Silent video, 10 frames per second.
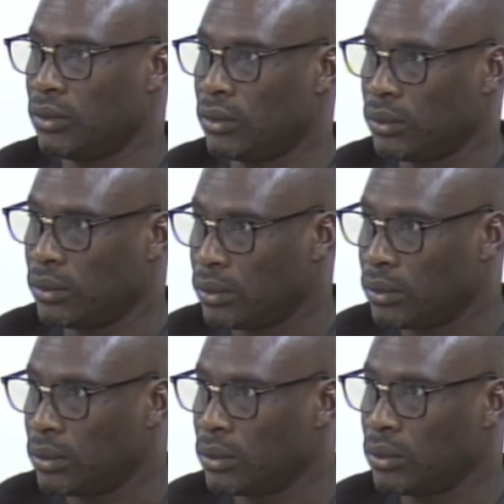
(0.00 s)
to
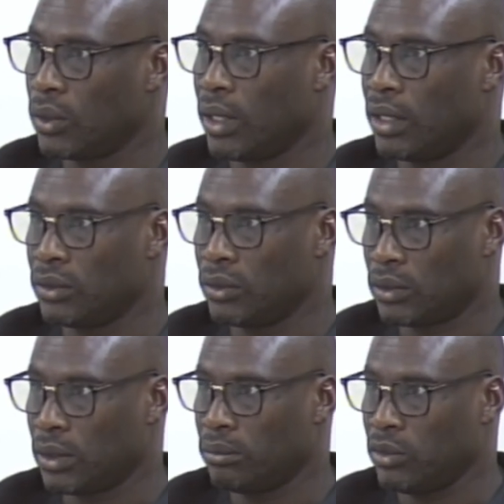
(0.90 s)
go and do
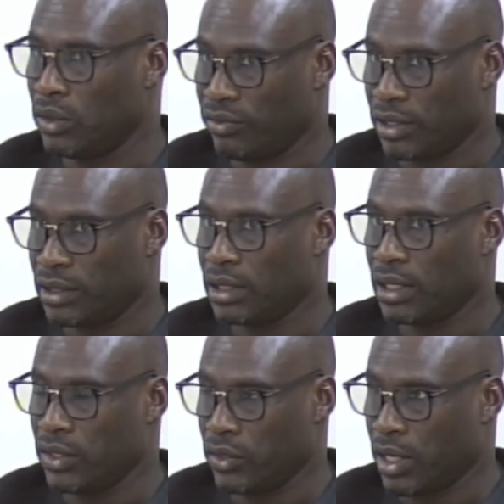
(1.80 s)
some university
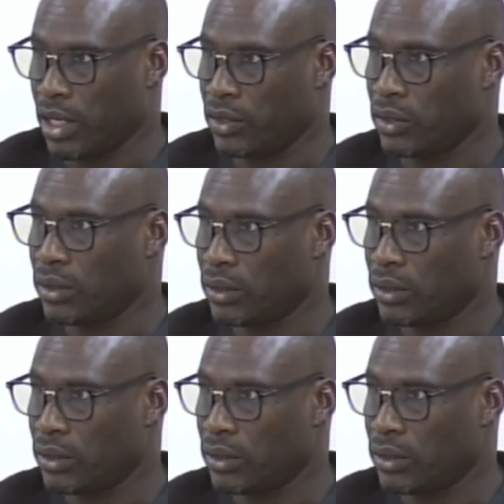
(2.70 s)
education